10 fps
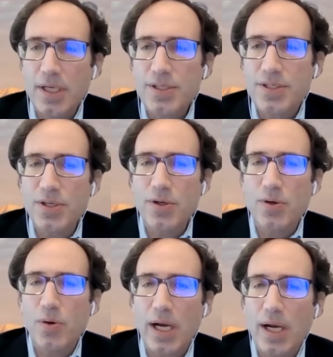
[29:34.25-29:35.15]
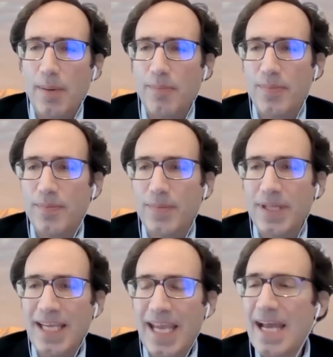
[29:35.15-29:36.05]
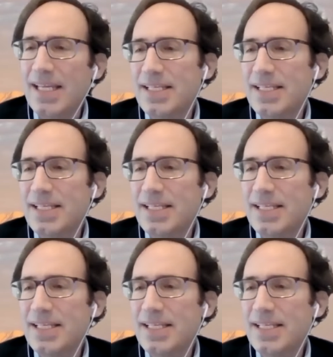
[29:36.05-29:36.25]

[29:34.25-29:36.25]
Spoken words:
So again,